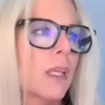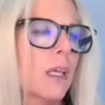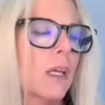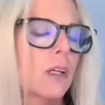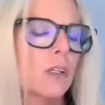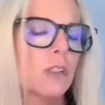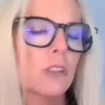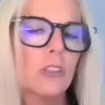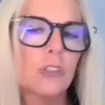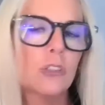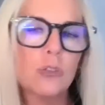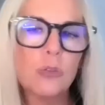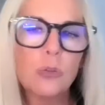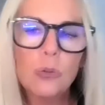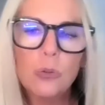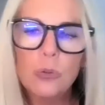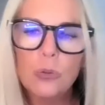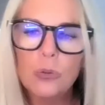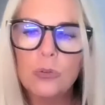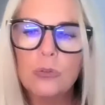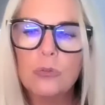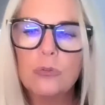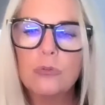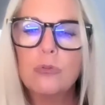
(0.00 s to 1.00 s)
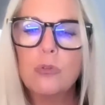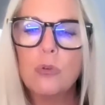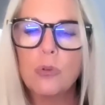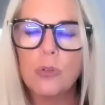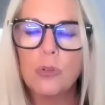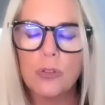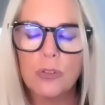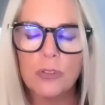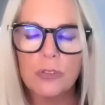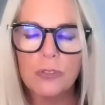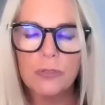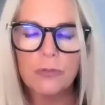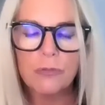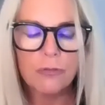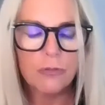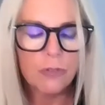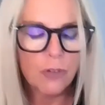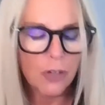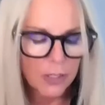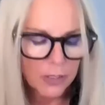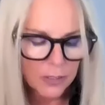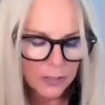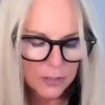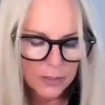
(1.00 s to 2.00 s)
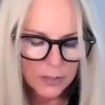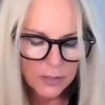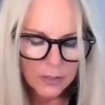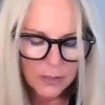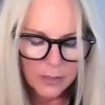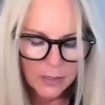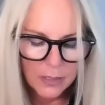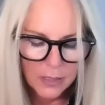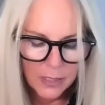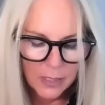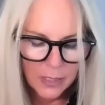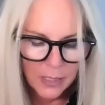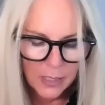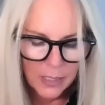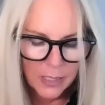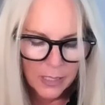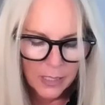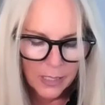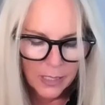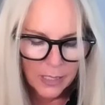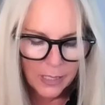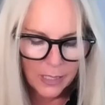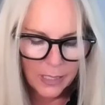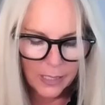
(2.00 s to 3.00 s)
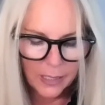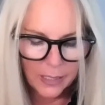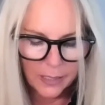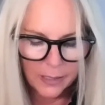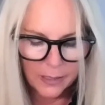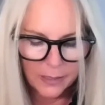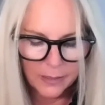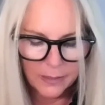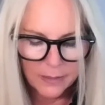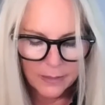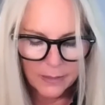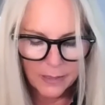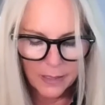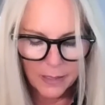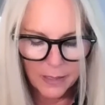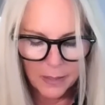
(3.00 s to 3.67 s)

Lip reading: a controlled force front, and